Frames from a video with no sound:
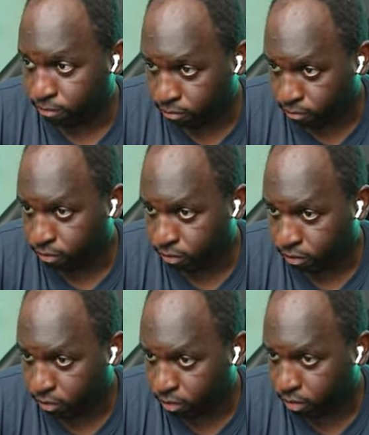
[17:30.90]
How
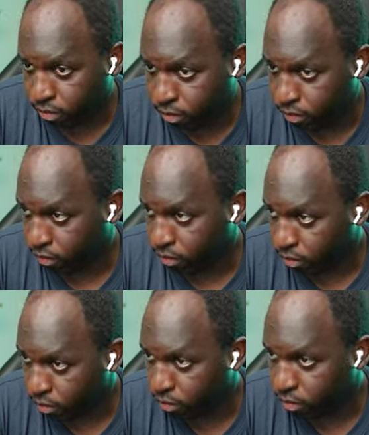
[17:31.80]
far are these
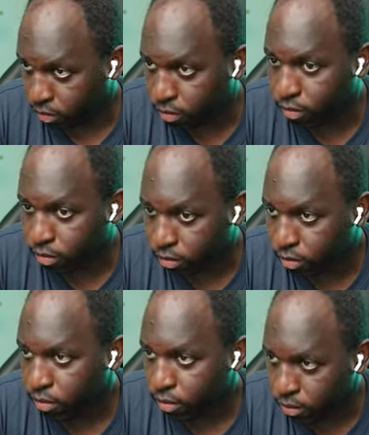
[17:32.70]
customers from store
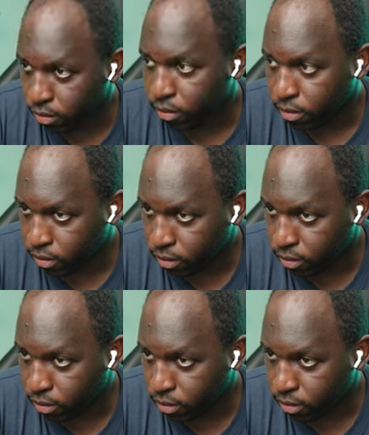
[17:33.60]
locations?